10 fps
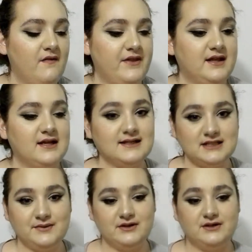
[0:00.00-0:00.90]
The next
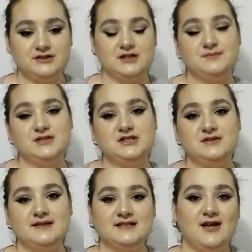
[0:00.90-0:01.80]
thing we're going to jump into
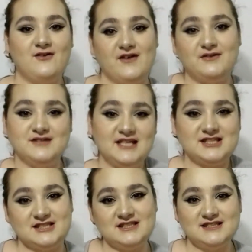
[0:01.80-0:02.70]
is
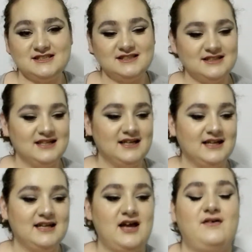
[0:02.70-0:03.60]
foundation.
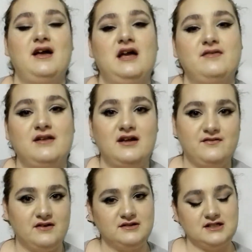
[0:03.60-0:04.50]
Now, I have a lot of
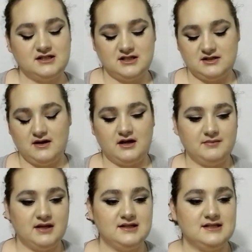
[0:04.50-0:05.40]
foundations to
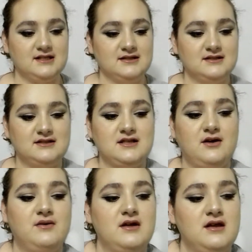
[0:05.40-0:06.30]
recommend.
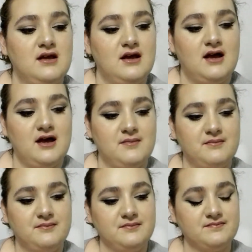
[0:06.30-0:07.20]
So,
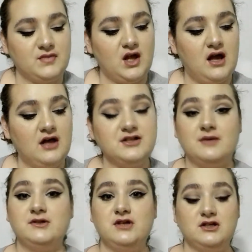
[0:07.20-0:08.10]
I'll
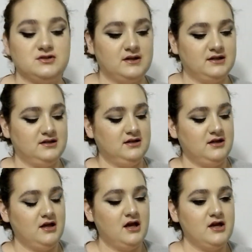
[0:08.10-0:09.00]
start with drugstore.
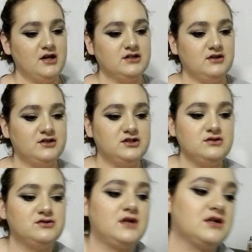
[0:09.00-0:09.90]
So the
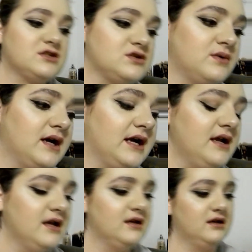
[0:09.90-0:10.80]
two drugstore
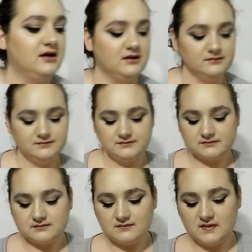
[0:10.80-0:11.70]

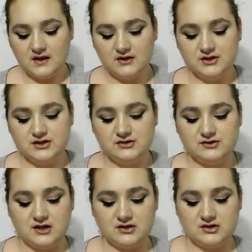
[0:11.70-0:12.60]
The two
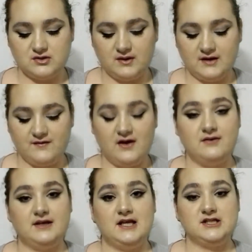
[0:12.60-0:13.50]
drugstore
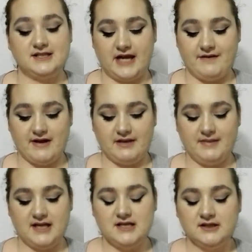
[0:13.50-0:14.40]
foundations that I
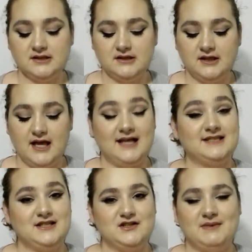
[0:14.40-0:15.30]
recommend,
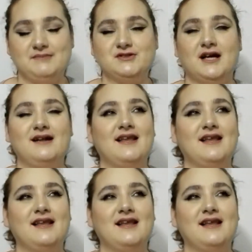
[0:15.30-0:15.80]
excuse me, I'm trying to